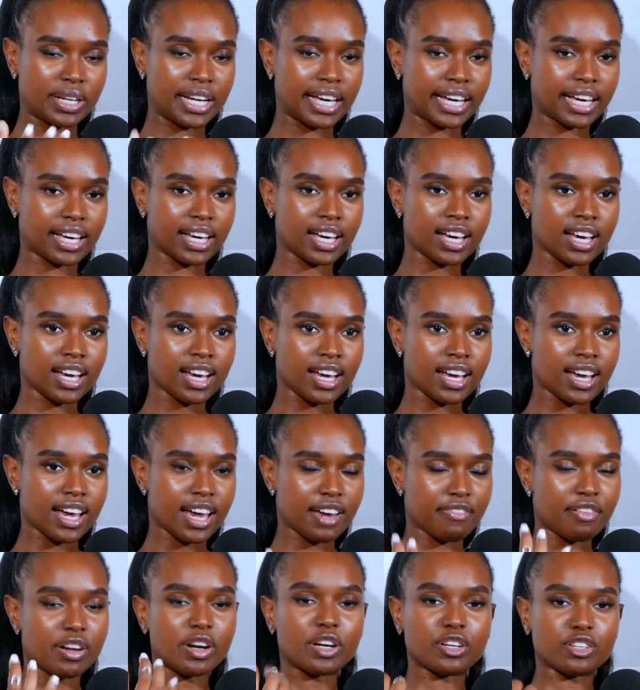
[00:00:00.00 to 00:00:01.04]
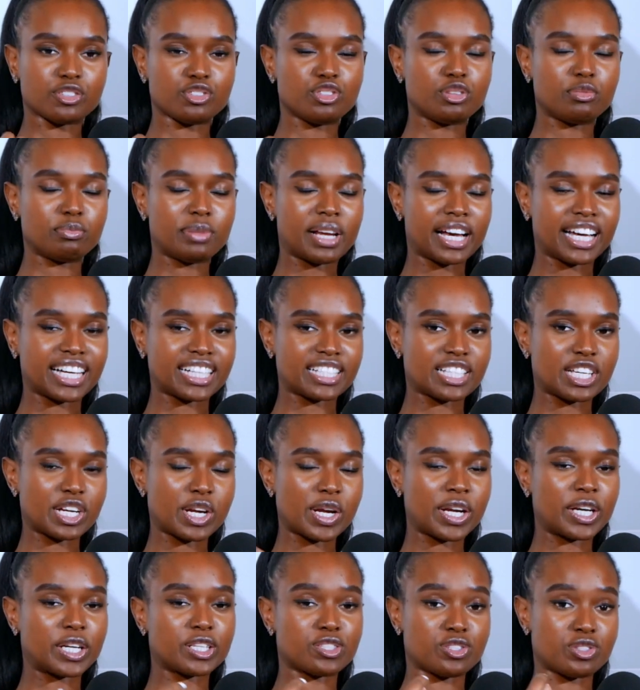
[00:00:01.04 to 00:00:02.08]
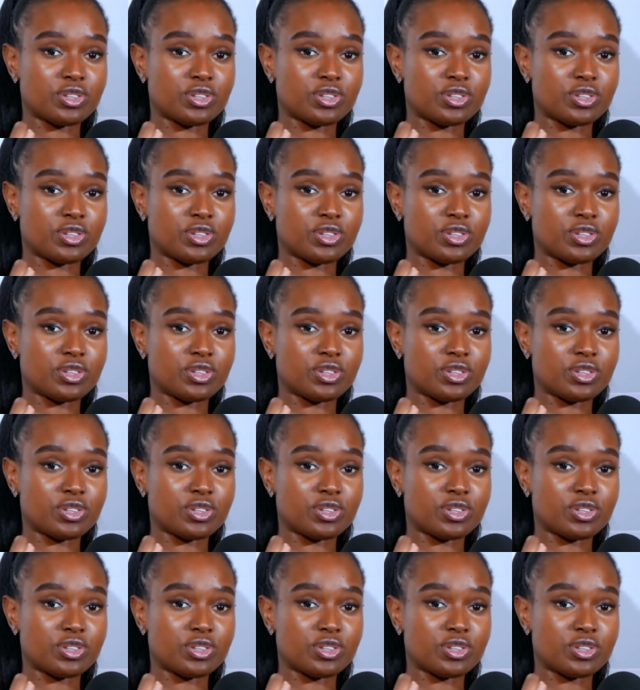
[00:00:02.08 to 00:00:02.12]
when like I found out I was doing blankets and wine.